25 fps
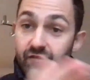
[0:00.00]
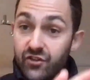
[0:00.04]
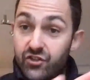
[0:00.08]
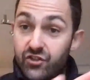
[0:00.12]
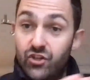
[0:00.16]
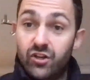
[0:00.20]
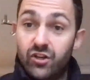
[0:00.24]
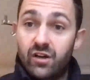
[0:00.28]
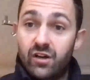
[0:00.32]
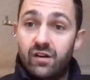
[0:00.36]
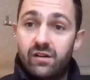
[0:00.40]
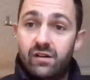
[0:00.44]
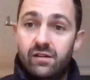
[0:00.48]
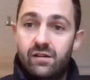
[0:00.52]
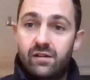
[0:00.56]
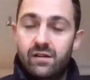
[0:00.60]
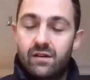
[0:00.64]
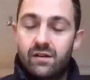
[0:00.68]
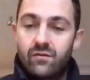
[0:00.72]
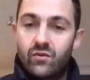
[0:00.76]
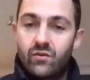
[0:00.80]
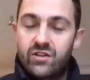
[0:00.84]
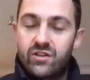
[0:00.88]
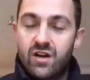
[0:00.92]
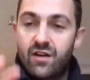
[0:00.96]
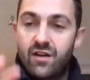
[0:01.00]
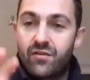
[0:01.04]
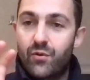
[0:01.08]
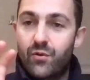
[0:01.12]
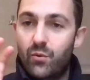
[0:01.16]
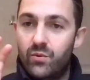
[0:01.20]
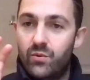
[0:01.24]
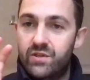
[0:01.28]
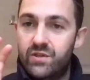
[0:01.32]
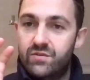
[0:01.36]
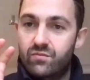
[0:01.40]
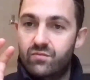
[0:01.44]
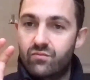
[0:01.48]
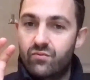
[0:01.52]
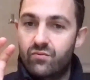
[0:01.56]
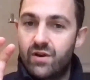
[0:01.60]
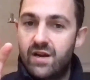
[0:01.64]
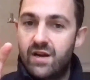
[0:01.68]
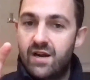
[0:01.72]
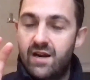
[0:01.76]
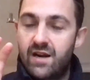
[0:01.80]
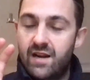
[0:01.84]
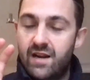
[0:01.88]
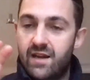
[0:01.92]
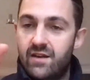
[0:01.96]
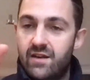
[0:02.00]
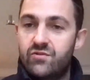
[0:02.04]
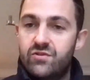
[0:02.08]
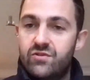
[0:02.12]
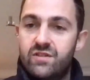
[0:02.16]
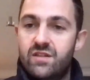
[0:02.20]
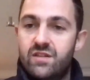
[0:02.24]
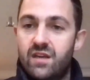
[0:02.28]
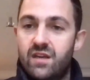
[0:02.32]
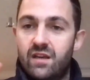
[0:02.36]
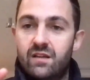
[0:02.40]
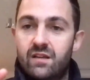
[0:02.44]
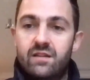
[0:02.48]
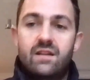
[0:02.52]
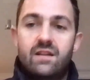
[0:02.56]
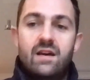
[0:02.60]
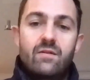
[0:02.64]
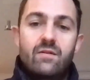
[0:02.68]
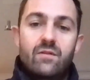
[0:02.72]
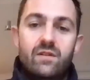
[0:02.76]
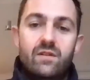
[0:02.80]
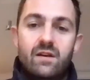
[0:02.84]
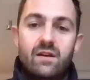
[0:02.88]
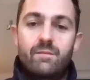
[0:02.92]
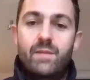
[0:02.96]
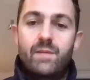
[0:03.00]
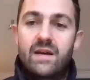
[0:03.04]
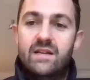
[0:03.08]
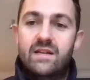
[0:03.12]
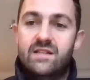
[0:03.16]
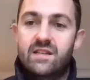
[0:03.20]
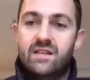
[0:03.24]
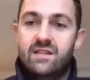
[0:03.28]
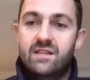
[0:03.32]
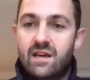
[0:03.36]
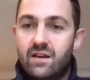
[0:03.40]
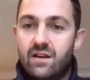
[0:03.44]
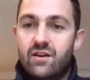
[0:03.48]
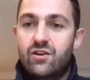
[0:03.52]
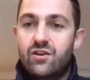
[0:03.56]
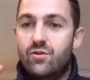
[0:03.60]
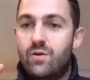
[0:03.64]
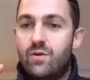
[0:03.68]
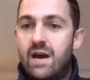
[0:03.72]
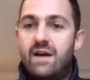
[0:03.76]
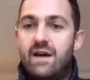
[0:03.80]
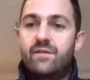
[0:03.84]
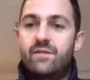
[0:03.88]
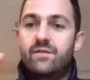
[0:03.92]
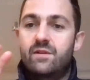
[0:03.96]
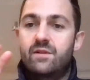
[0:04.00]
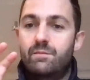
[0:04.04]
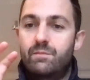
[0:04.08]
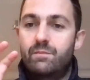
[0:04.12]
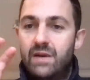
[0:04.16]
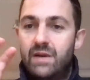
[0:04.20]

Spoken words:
for sugar, which I thought was really interesting. That they're basically saying that you have to